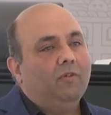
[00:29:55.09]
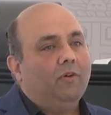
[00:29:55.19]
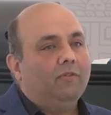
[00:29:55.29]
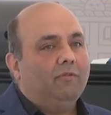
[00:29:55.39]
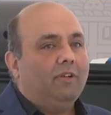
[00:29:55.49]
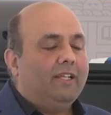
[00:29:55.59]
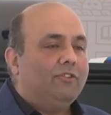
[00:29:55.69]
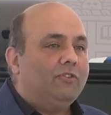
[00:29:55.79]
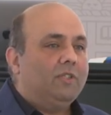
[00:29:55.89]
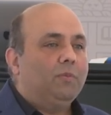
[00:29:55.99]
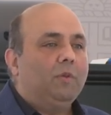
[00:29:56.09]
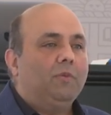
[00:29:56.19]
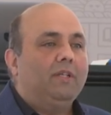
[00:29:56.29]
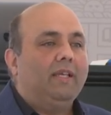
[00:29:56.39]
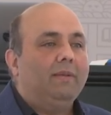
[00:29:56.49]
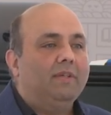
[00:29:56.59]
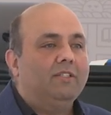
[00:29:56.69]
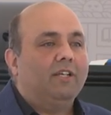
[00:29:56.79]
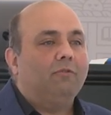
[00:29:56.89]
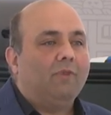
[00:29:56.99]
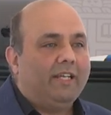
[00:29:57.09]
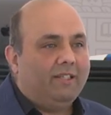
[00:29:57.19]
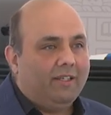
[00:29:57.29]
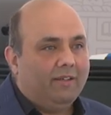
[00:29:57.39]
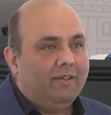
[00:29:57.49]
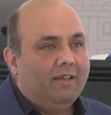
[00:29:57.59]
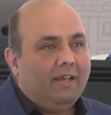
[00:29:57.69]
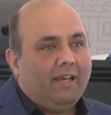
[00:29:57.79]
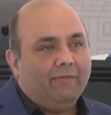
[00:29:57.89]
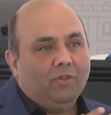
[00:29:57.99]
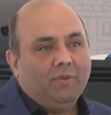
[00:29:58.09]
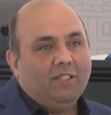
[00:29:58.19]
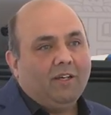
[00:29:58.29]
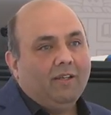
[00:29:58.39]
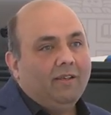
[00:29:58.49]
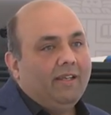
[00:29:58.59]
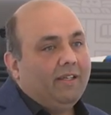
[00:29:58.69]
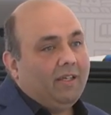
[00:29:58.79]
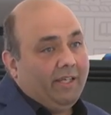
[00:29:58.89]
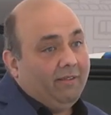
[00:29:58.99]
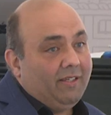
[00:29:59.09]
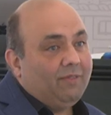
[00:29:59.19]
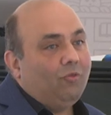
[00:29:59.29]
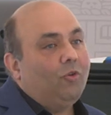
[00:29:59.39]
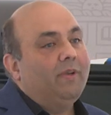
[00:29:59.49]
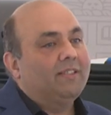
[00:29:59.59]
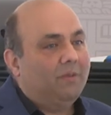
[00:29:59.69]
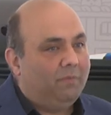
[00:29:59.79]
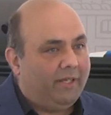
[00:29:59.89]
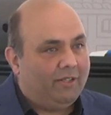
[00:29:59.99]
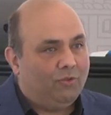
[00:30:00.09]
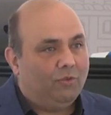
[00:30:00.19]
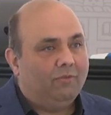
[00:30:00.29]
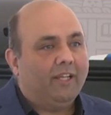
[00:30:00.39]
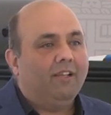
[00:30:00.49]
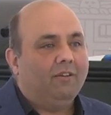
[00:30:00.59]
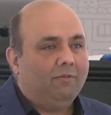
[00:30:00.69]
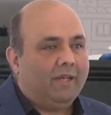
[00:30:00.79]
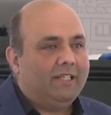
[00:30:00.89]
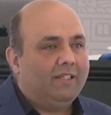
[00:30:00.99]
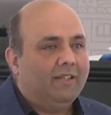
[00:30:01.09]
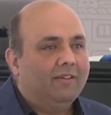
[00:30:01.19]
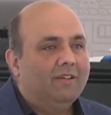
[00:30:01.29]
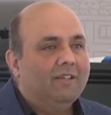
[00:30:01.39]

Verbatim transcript: of the relationship between image and writing have to be done in this form as compared to regular writing.